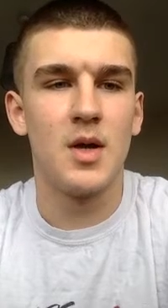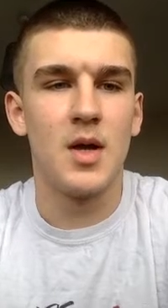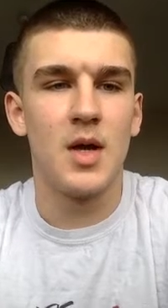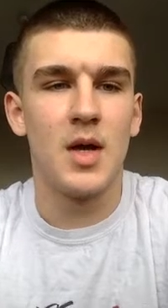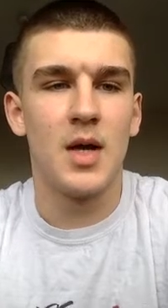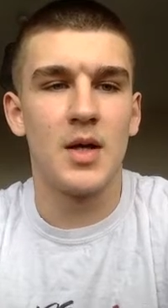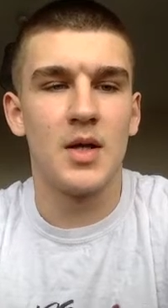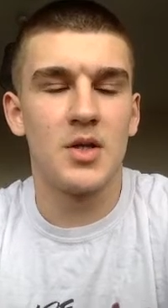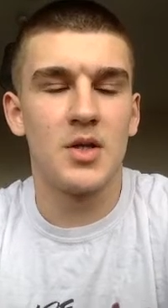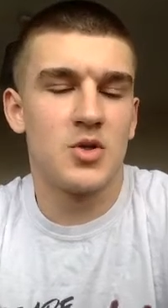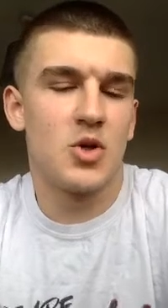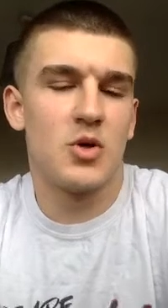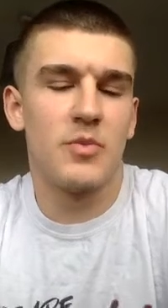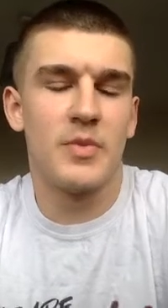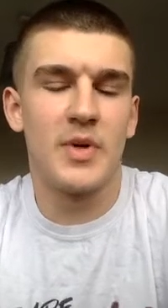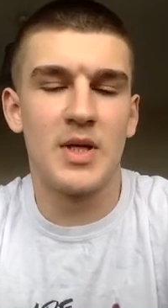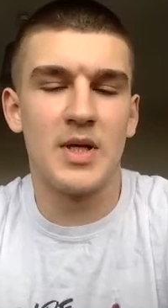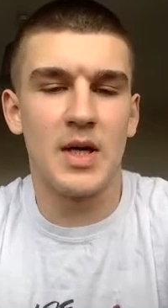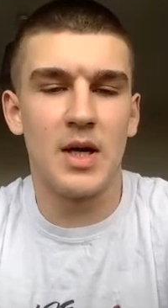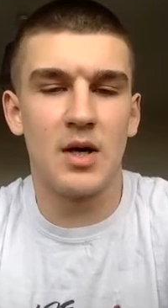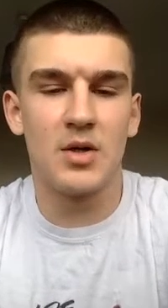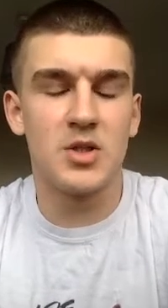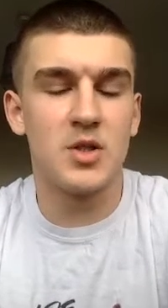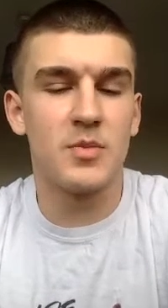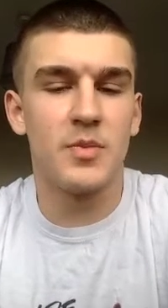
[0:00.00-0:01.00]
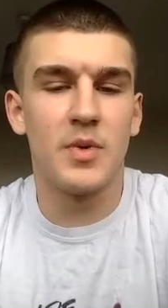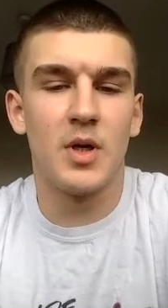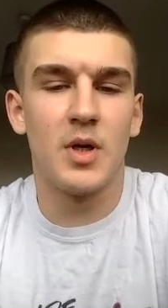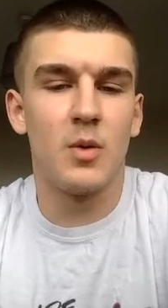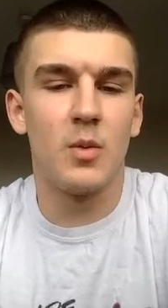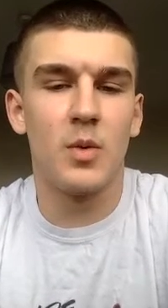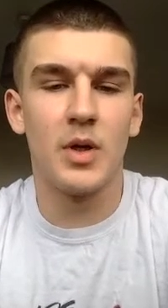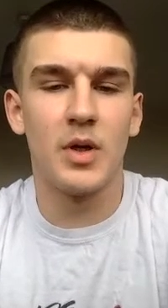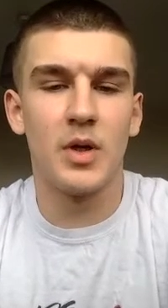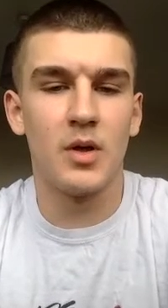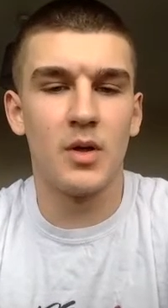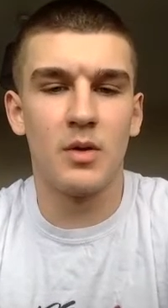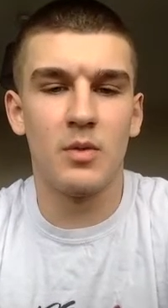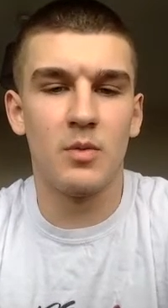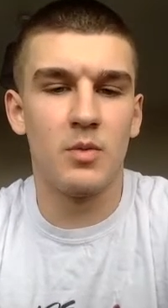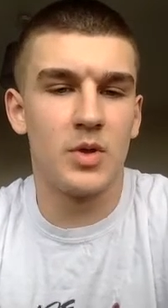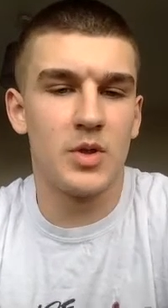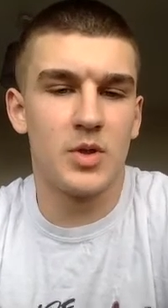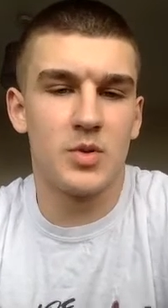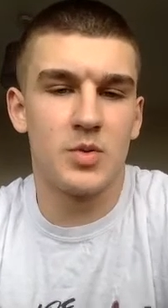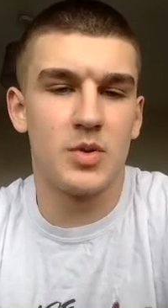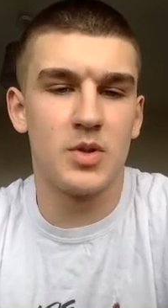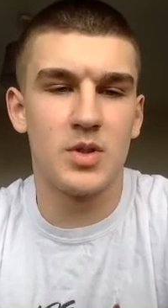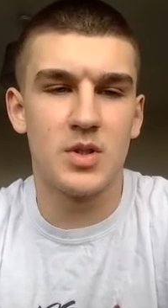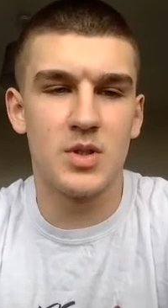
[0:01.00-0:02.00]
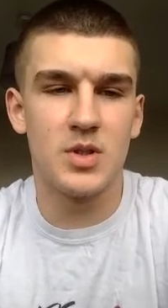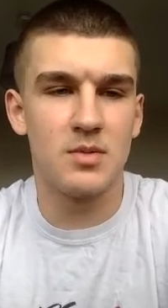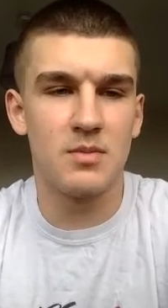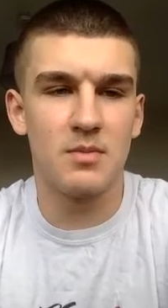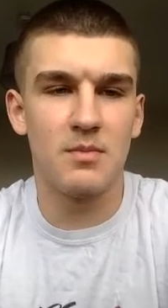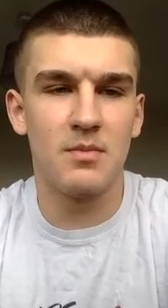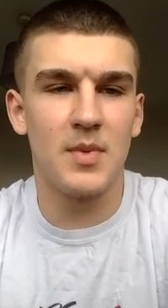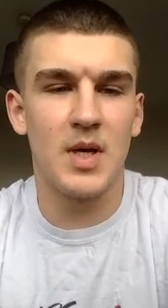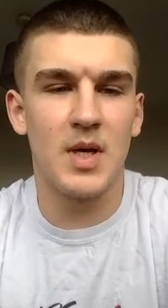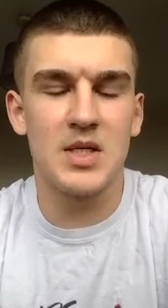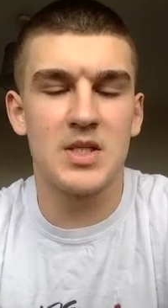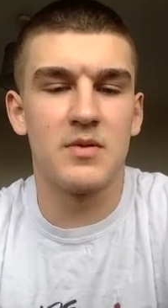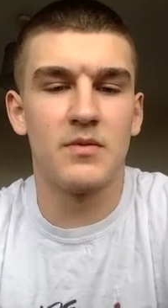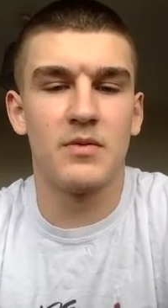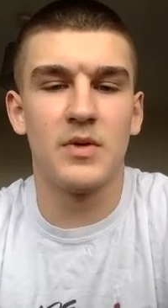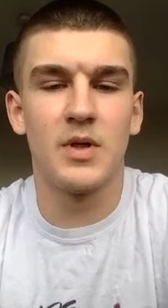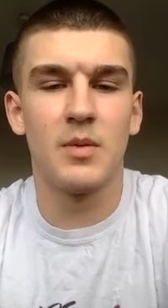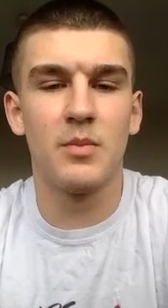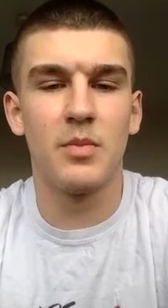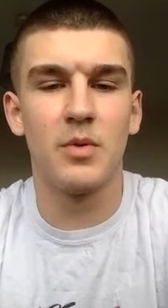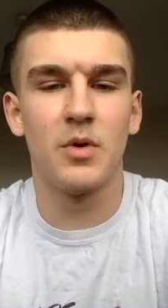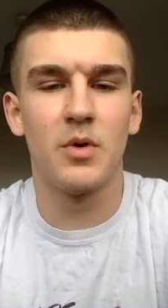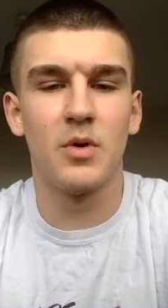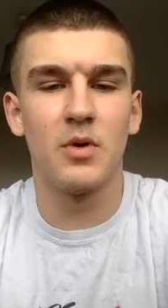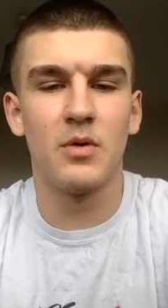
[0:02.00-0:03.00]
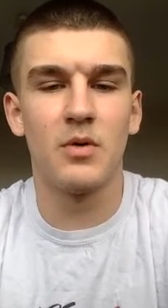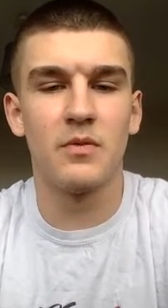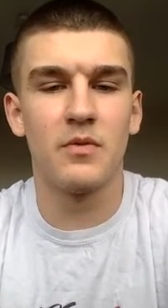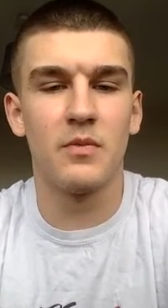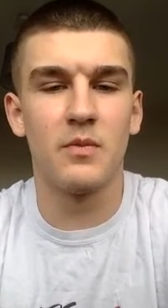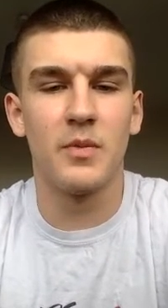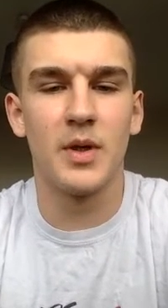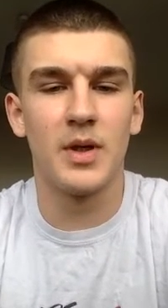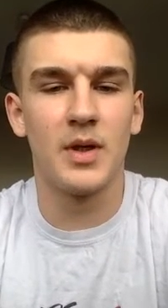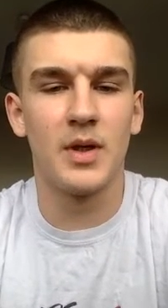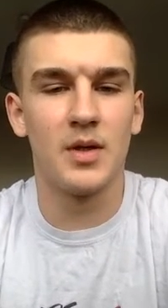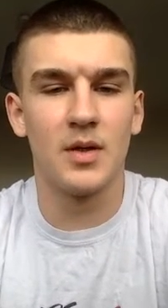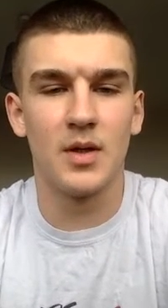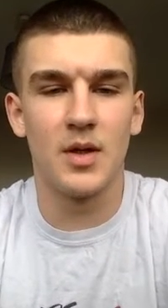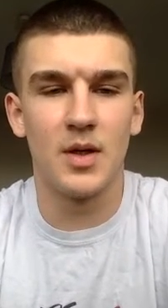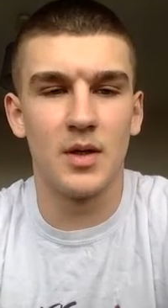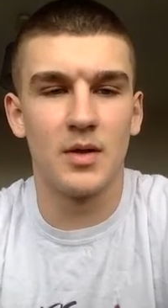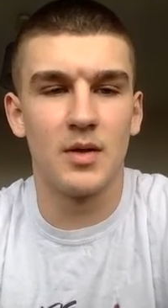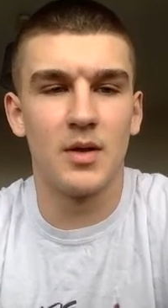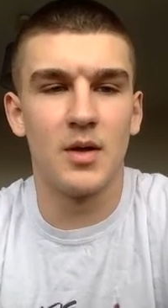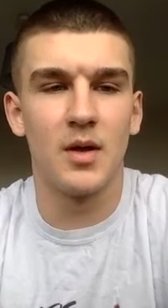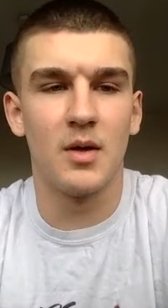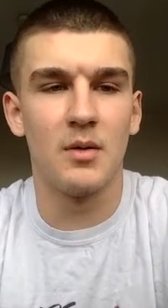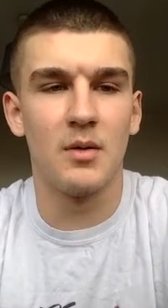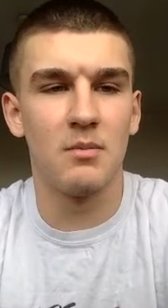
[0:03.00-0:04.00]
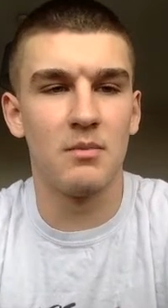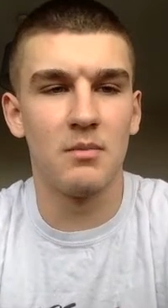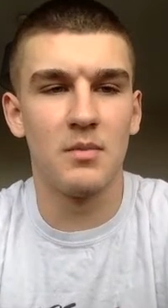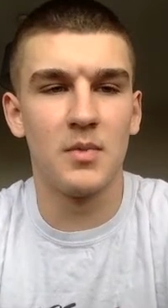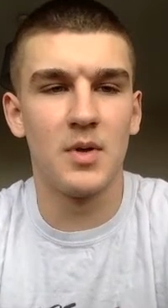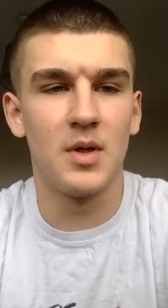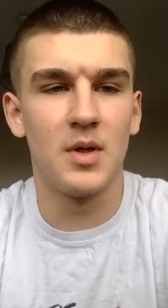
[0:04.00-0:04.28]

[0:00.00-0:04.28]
and it taught me how to be a winner, which was massively important for me. And